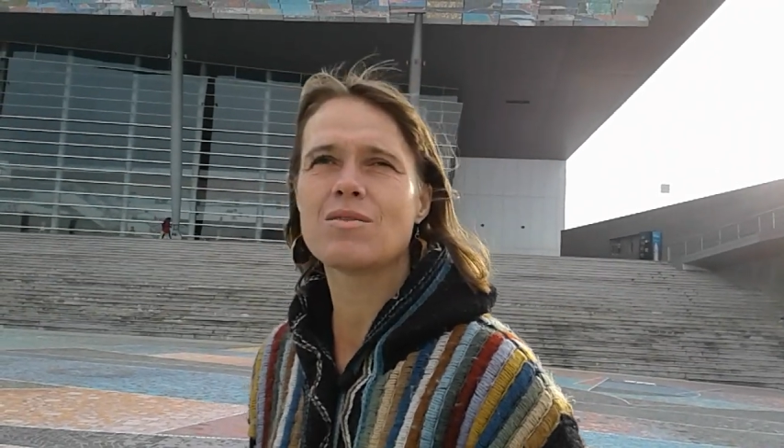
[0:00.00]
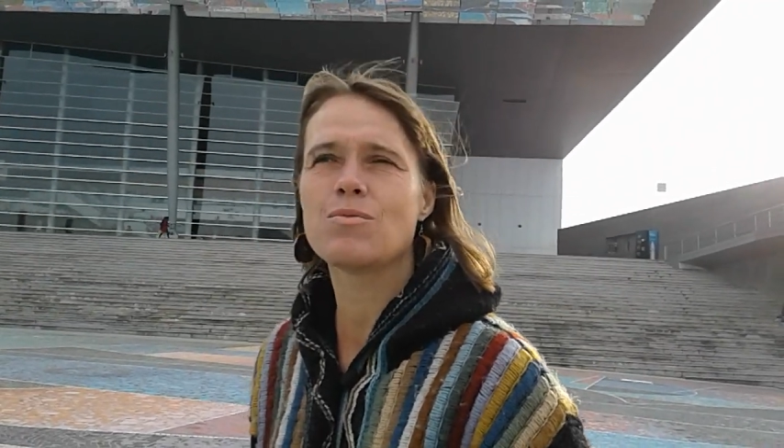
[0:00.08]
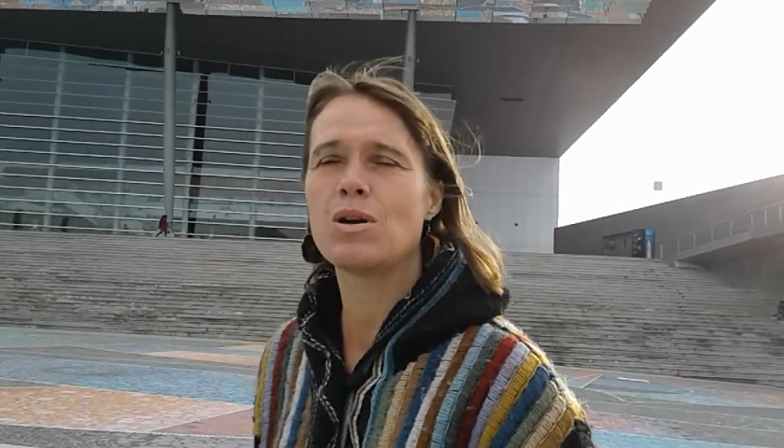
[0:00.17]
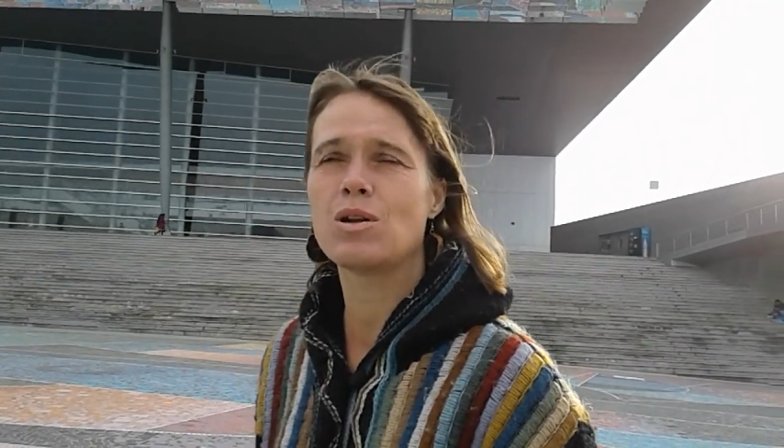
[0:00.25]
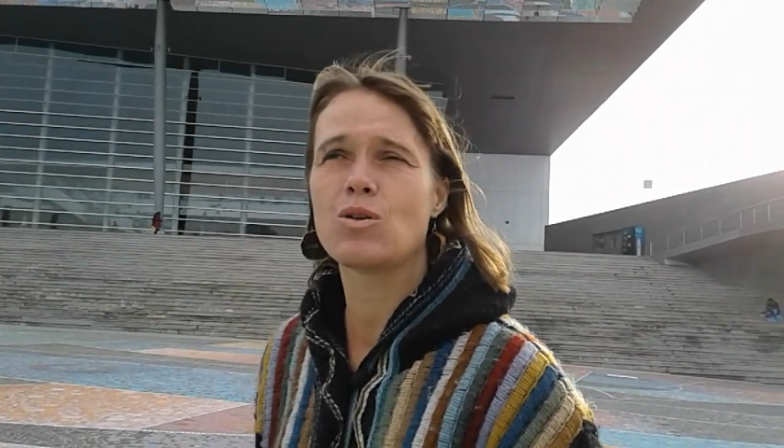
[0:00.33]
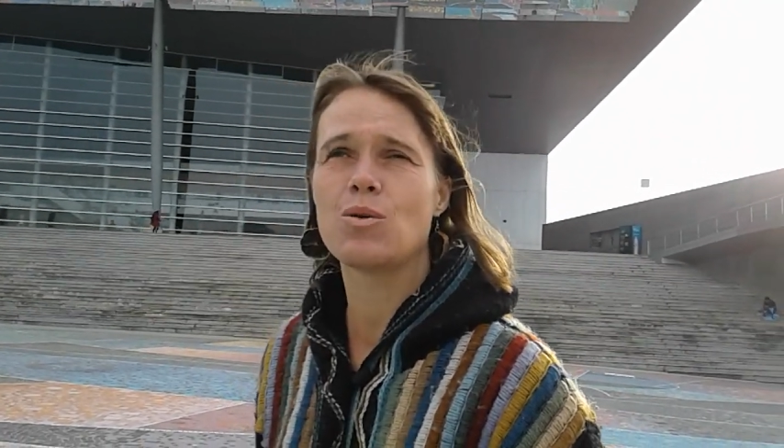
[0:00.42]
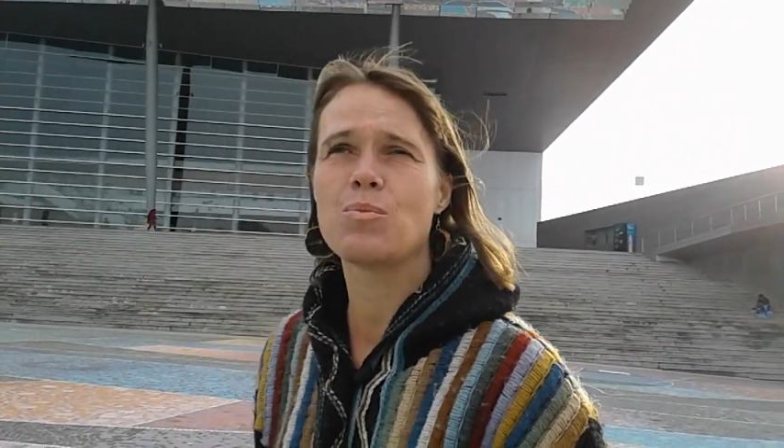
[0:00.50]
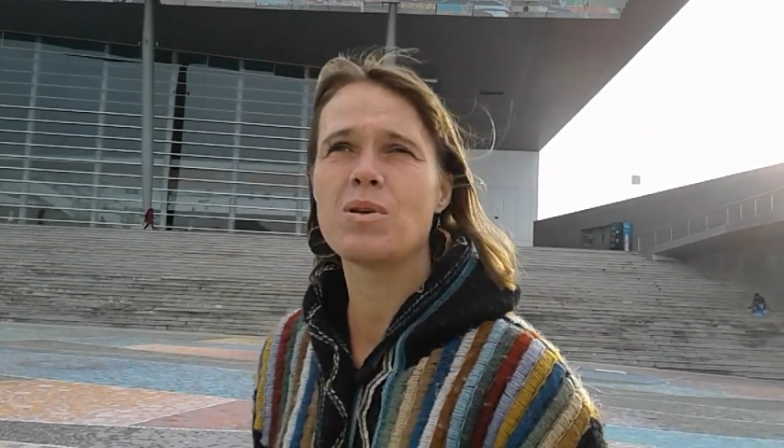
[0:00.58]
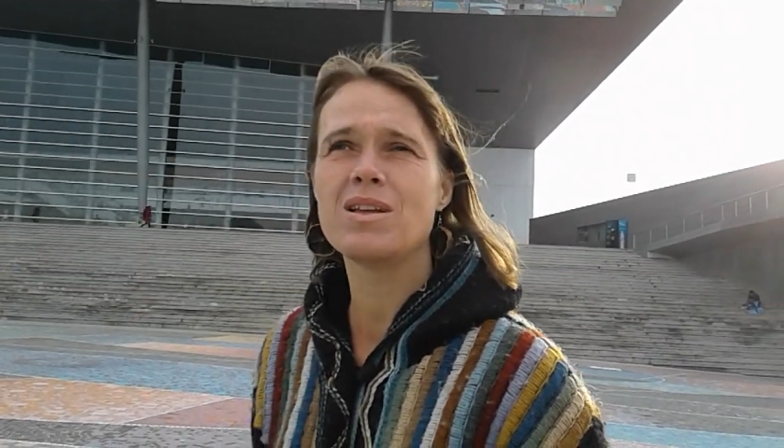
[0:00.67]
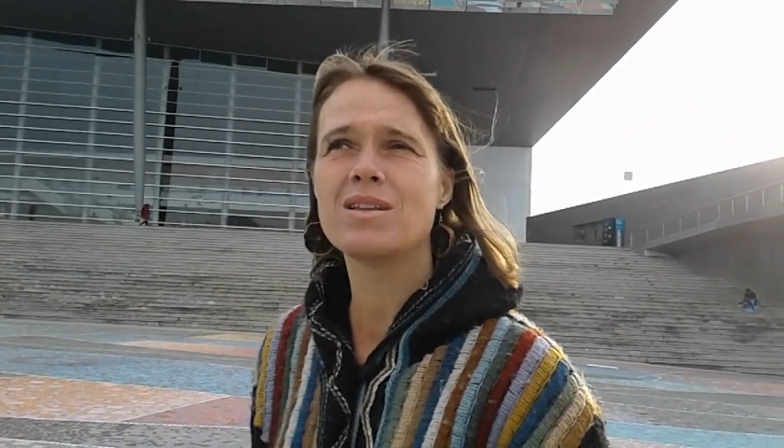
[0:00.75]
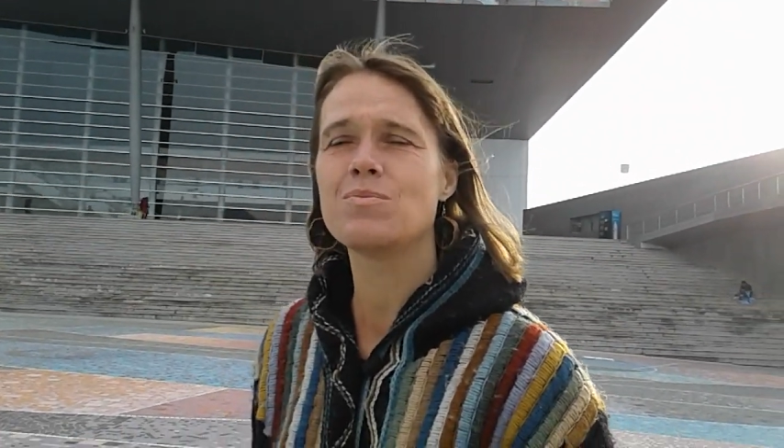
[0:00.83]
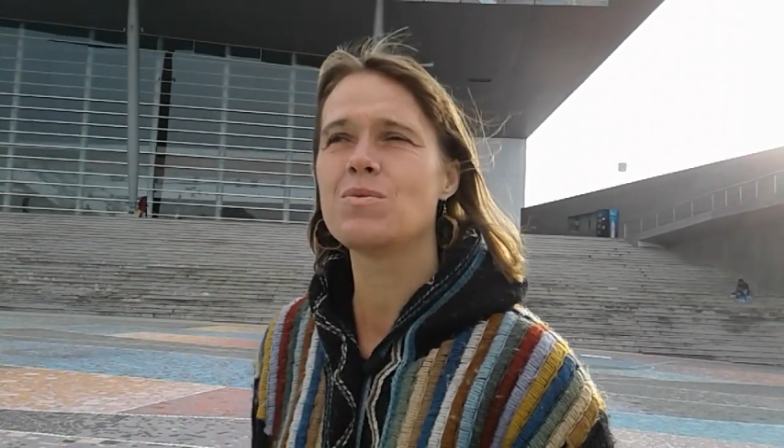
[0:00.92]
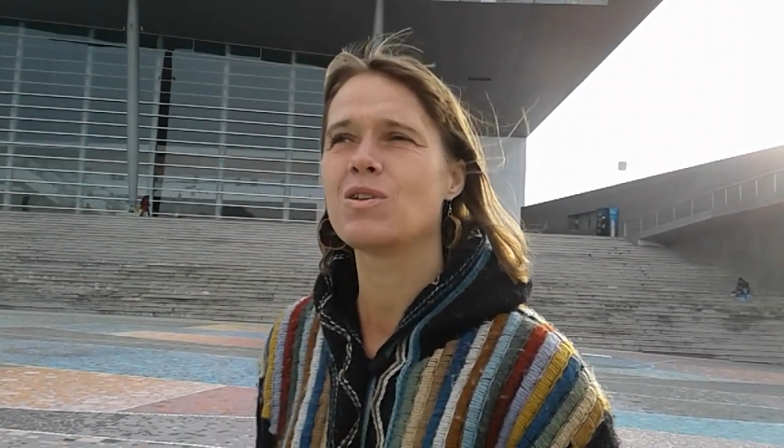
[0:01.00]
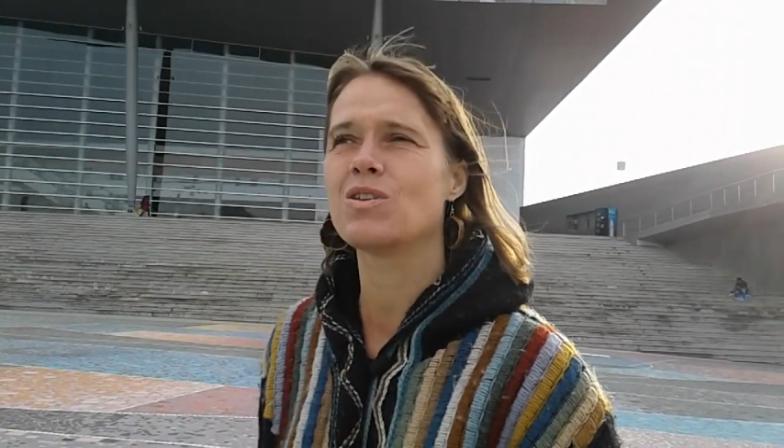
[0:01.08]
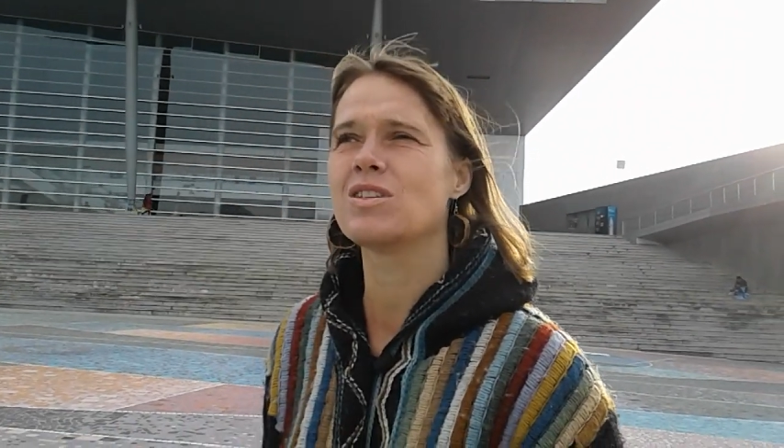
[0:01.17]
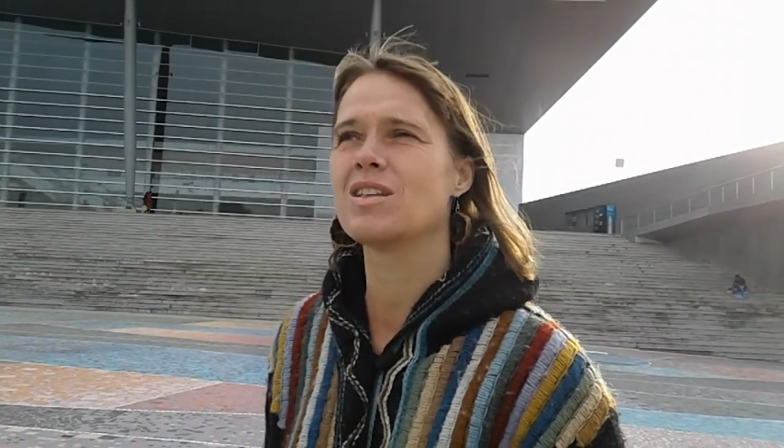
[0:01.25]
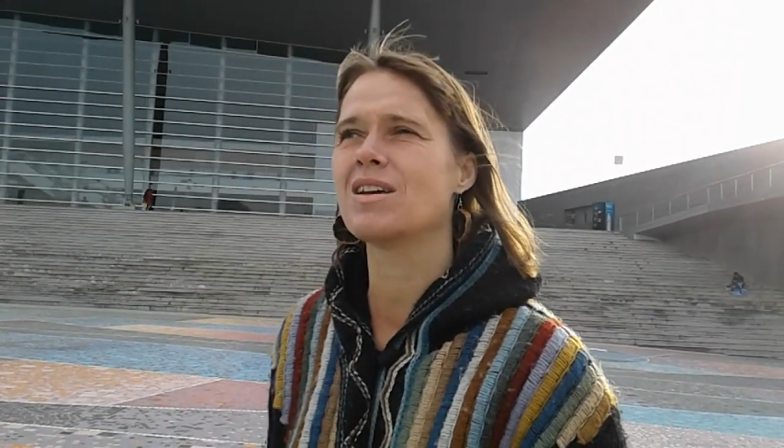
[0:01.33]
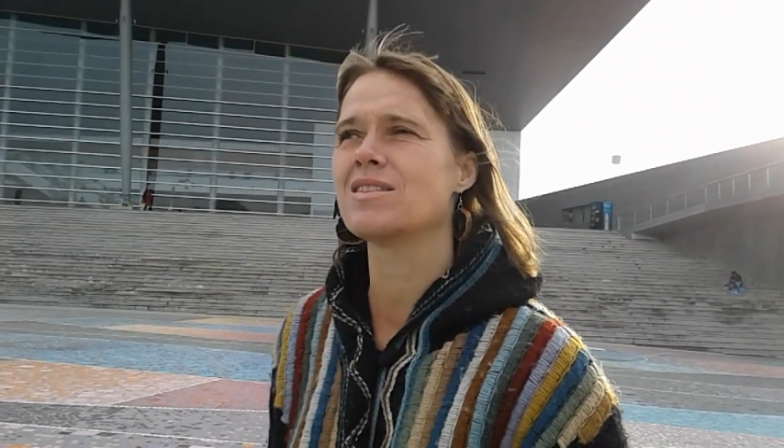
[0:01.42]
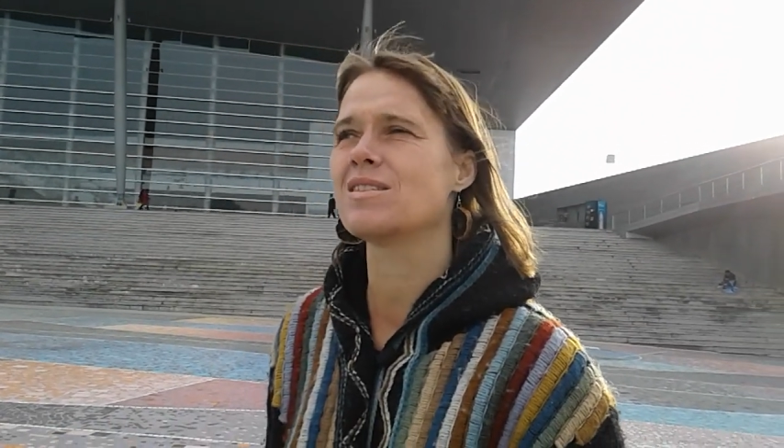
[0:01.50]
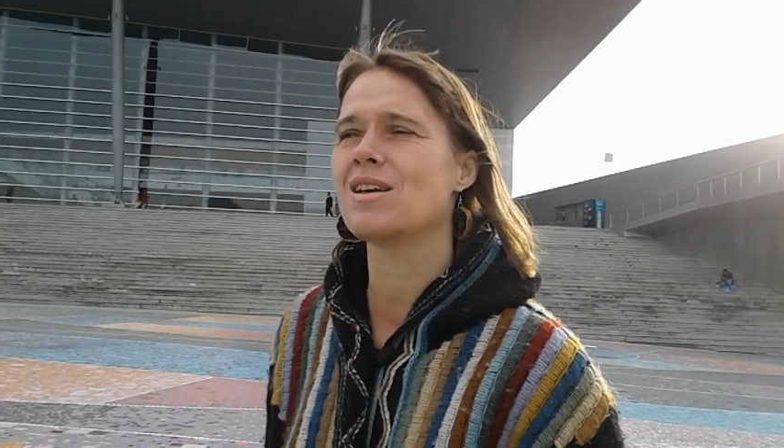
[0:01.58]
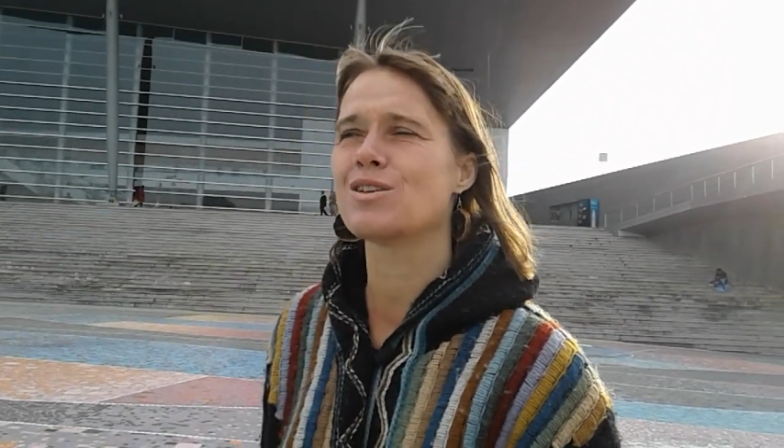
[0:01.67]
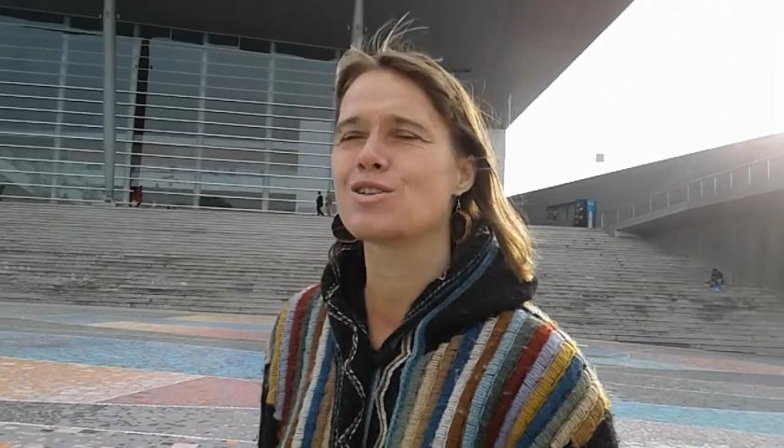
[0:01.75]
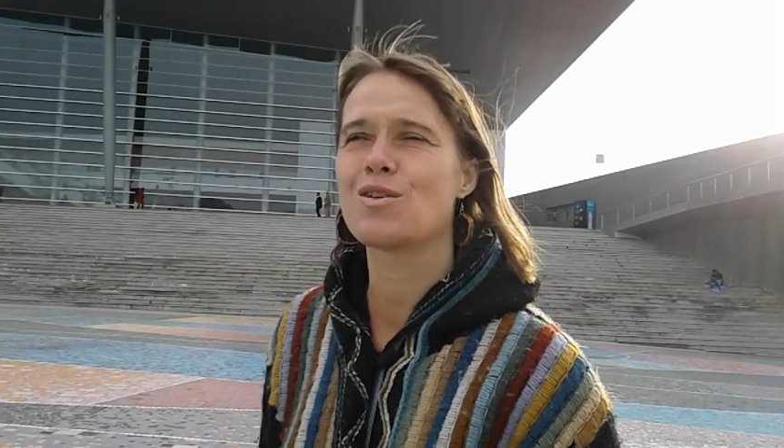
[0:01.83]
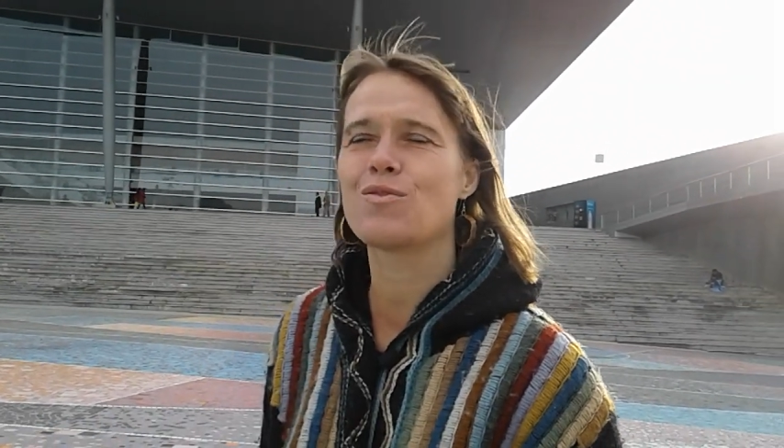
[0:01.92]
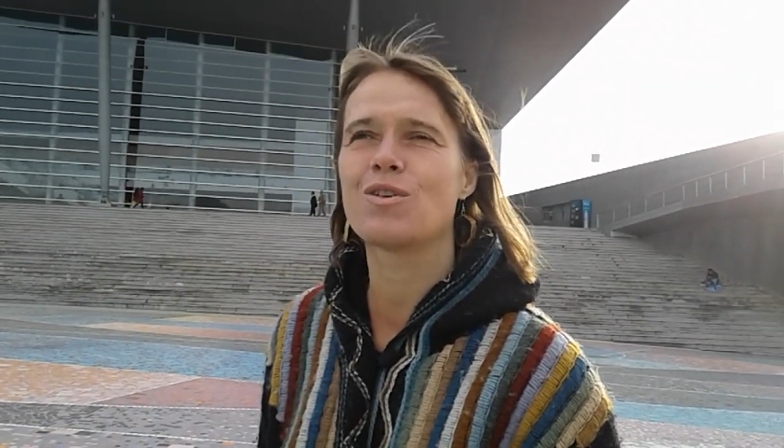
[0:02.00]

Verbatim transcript: very complete, because it has section